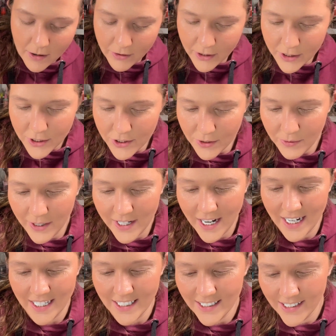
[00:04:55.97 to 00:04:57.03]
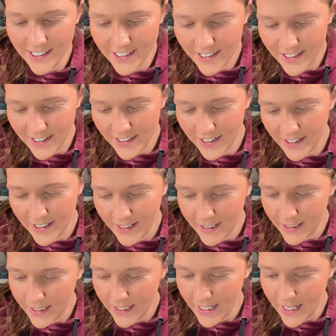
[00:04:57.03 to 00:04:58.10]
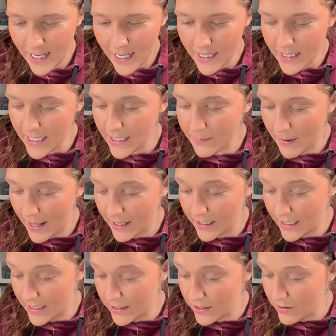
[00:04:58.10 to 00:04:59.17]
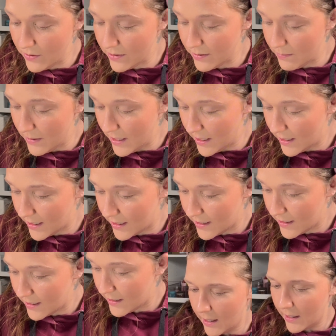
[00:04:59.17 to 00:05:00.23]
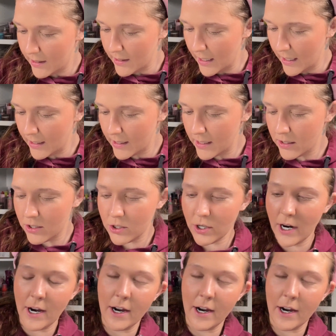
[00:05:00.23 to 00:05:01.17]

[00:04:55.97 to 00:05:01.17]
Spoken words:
really sure what kind of look. This palette is new to me. I think let's try